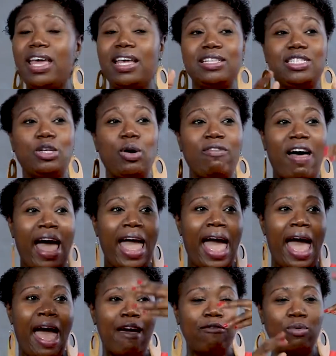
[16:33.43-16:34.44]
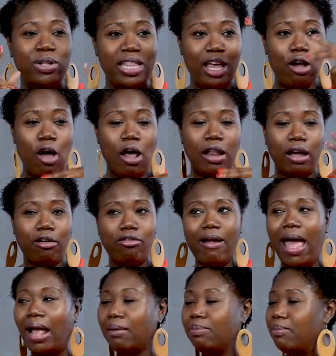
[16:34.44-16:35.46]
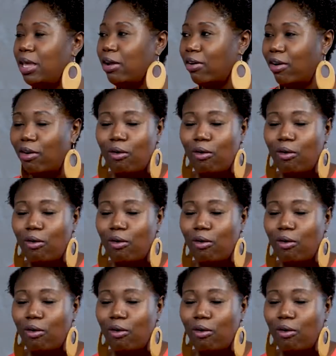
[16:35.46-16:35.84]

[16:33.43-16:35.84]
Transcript: And so if I have what they call a cracked mirror,